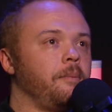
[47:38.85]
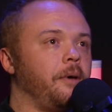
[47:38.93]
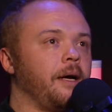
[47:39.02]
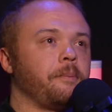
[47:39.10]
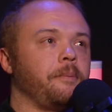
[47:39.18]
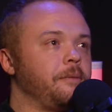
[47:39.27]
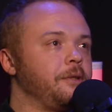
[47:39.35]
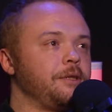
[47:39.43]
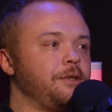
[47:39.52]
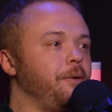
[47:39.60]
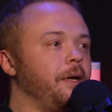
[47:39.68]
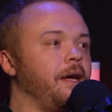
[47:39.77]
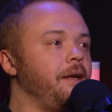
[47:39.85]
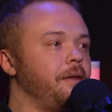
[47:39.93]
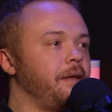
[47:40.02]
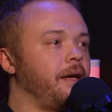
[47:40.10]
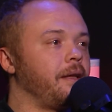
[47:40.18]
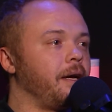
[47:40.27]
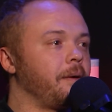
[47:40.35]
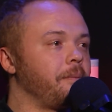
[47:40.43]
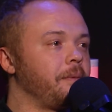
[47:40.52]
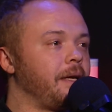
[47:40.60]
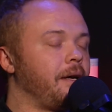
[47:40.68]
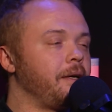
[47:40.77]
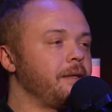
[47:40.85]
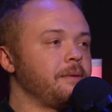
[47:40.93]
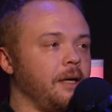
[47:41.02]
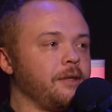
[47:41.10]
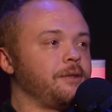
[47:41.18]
like just doing anything, like telling a